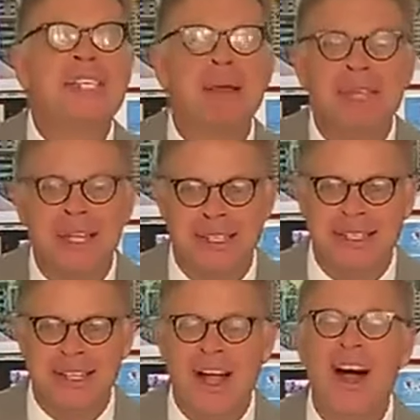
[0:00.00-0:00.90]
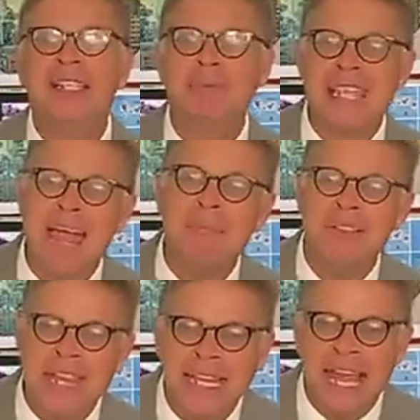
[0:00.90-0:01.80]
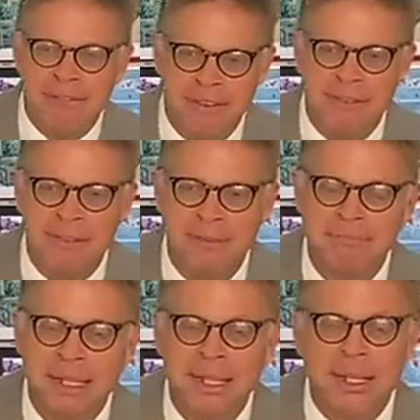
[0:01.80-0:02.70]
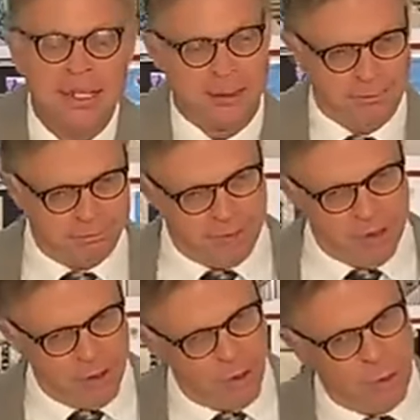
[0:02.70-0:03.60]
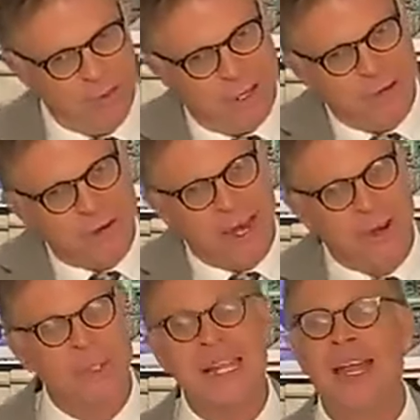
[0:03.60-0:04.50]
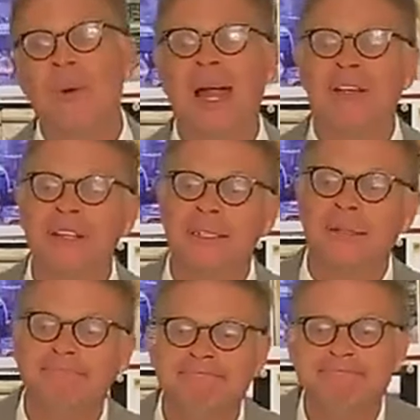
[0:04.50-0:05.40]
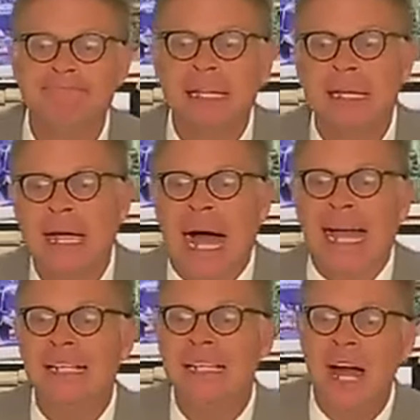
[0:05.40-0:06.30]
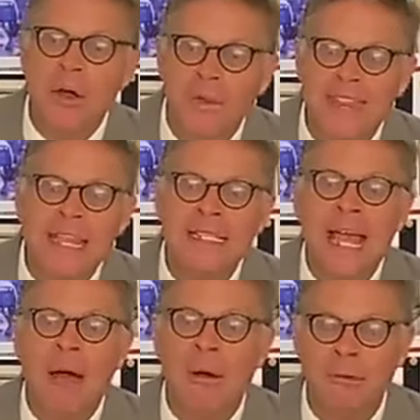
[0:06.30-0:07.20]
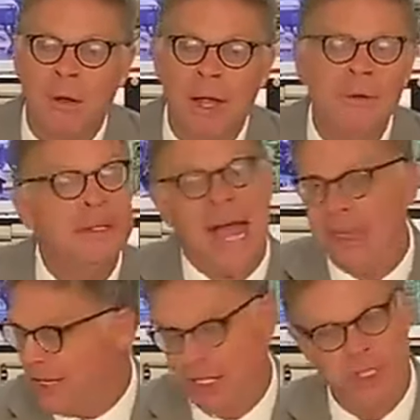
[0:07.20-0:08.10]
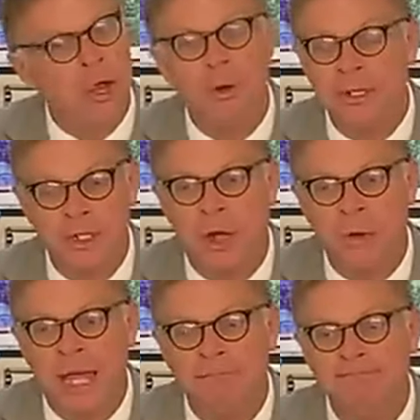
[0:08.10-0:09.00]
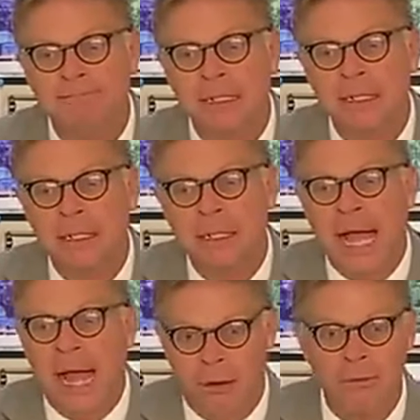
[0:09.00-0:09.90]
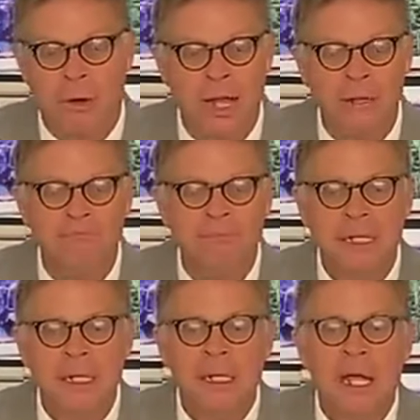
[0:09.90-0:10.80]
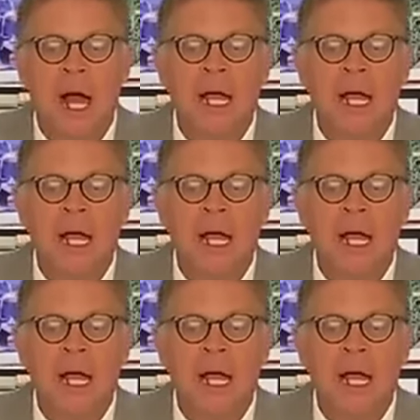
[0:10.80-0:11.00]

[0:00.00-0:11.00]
on, Sept on September the eleventh, although Bill MacGregor was not aware of it, I did not know that this is how it rolled out, neither did jo Jonah how it rolled out.